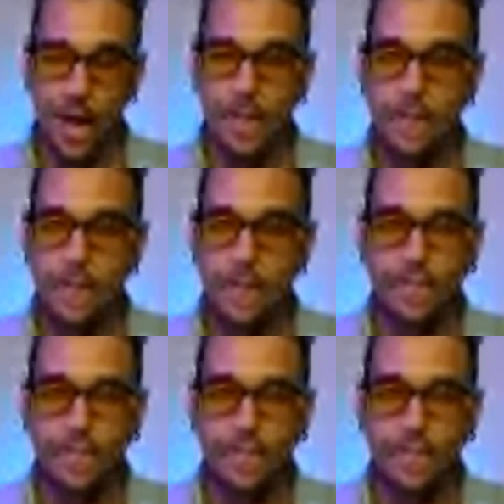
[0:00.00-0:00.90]
take a deep
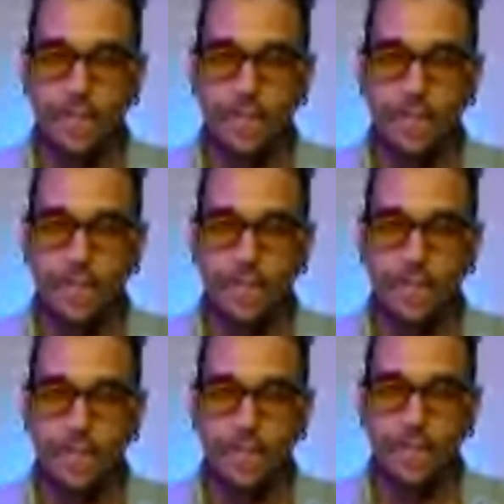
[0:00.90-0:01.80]
breath.
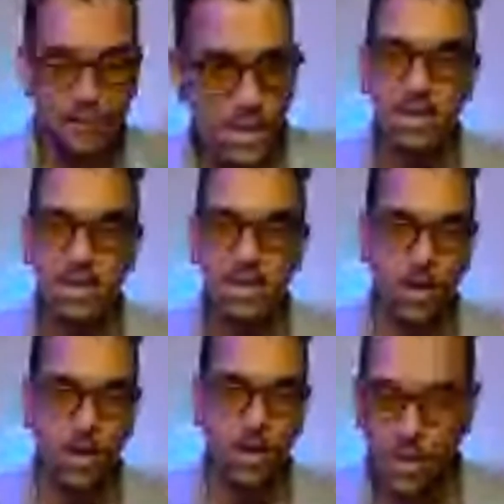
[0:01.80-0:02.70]
Yeah, everybody's
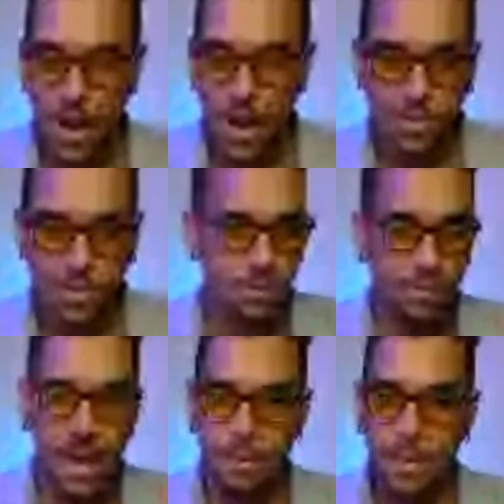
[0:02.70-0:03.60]
going crazy. The
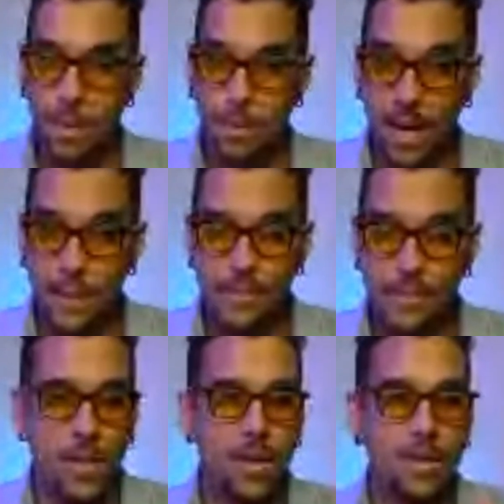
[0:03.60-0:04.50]
markets are crashing,
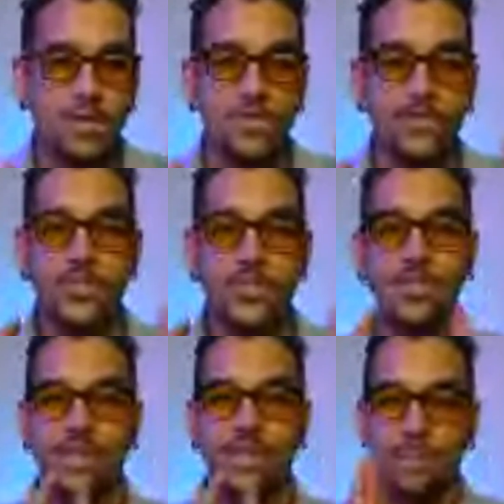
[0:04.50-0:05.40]
blah, blah, blah.
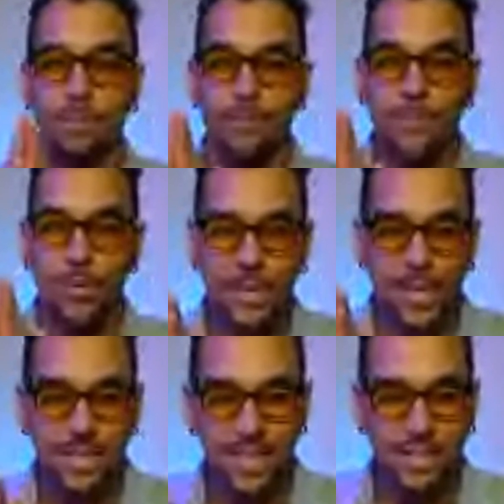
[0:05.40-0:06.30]
Just
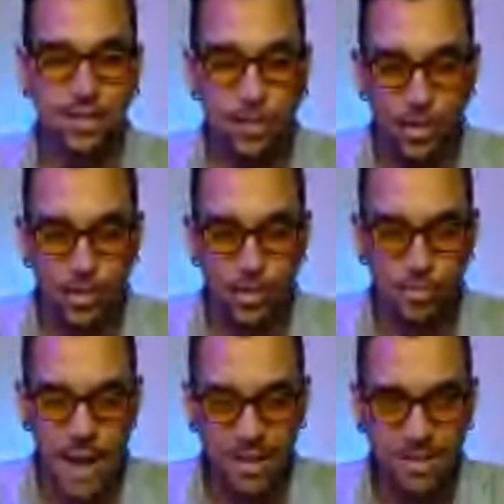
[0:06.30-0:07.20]
put this into
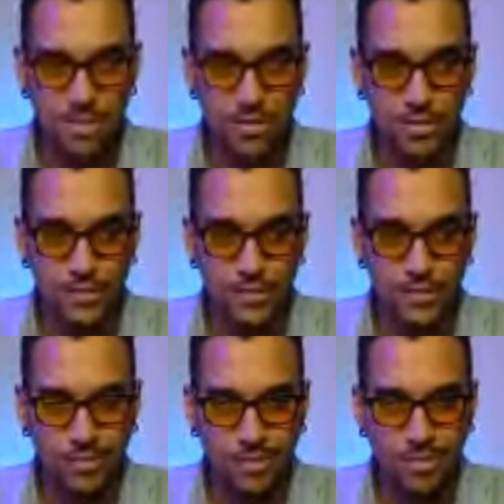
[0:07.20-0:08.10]
perspective.
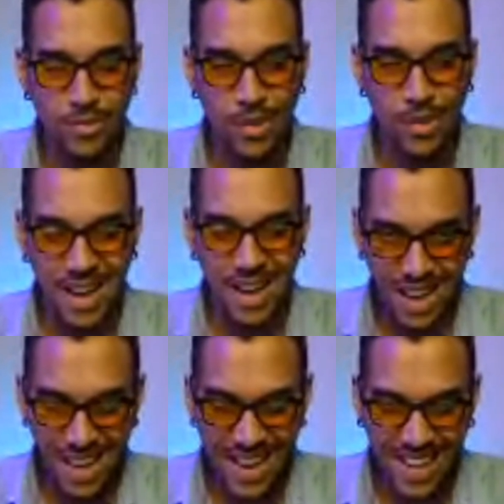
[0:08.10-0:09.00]

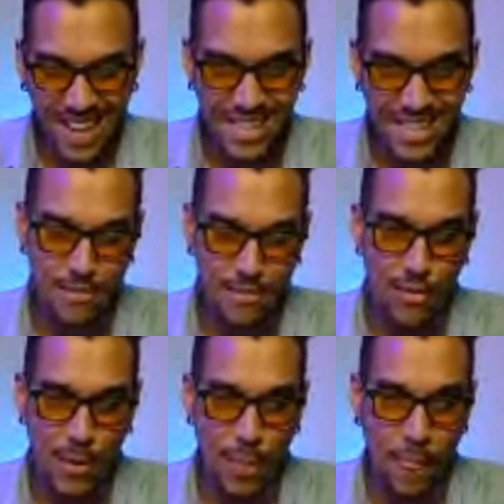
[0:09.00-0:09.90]
And like I said
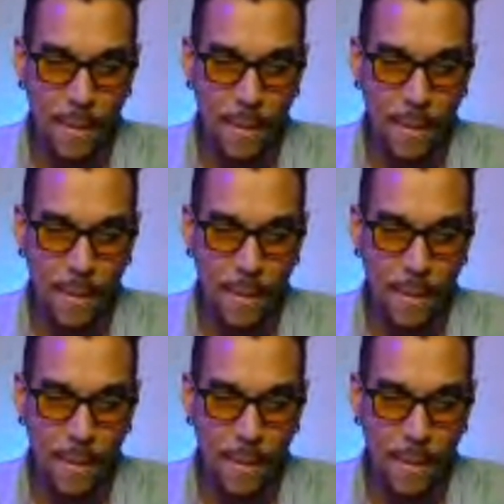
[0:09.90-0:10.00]
before,